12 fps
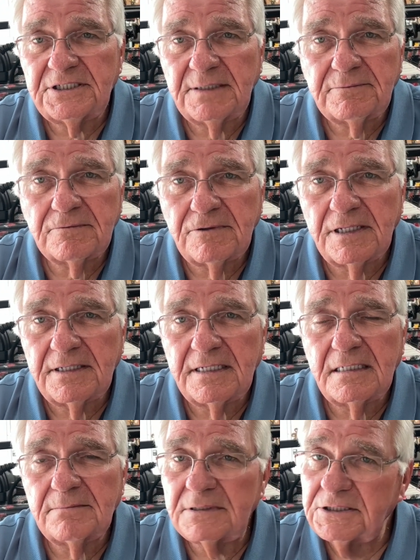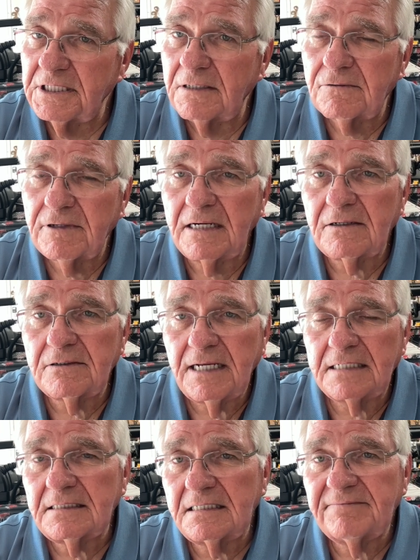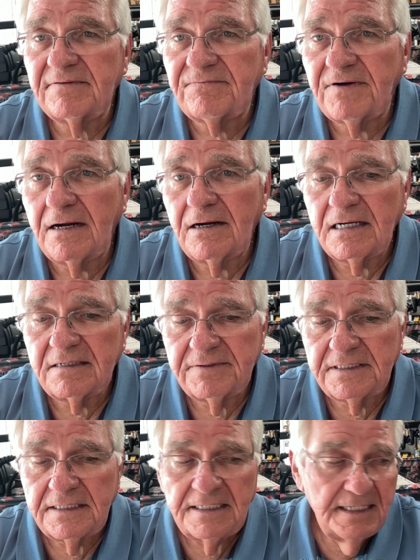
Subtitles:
tipped one of them, and shellcracker knock the living fire out of it.